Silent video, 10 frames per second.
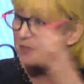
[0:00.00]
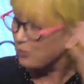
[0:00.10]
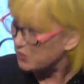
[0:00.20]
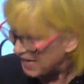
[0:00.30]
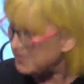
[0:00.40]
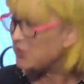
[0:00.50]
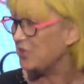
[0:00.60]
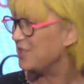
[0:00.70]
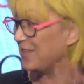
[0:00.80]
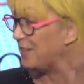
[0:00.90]

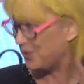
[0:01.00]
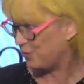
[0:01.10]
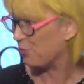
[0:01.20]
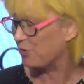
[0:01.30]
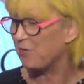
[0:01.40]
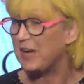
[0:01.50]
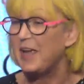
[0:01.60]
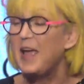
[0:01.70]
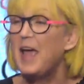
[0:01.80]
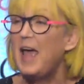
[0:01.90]
audacious and extraordinary,
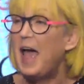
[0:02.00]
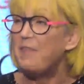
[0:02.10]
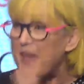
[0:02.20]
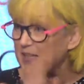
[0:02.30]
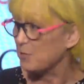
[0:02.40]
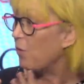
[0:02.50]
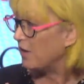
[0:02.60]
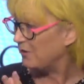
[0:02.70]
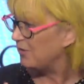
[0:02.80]
and that's what